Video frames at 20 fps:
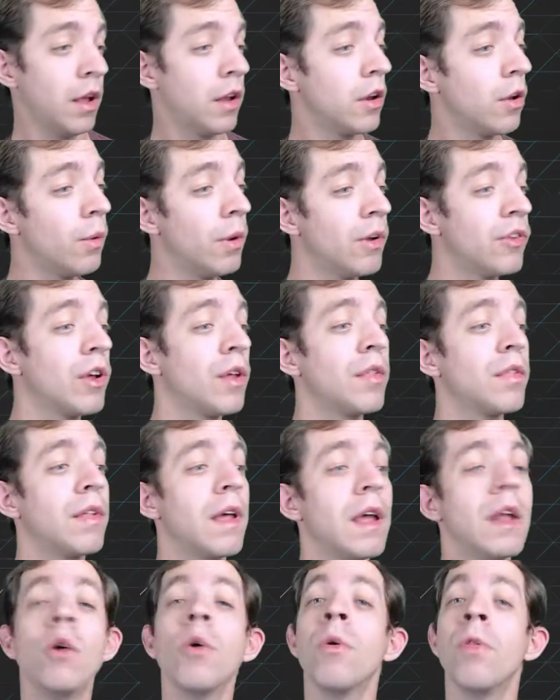To which I
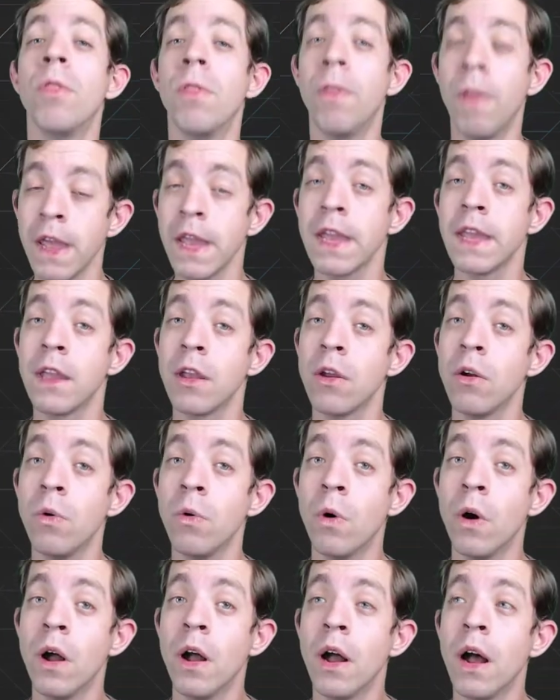say no thank you.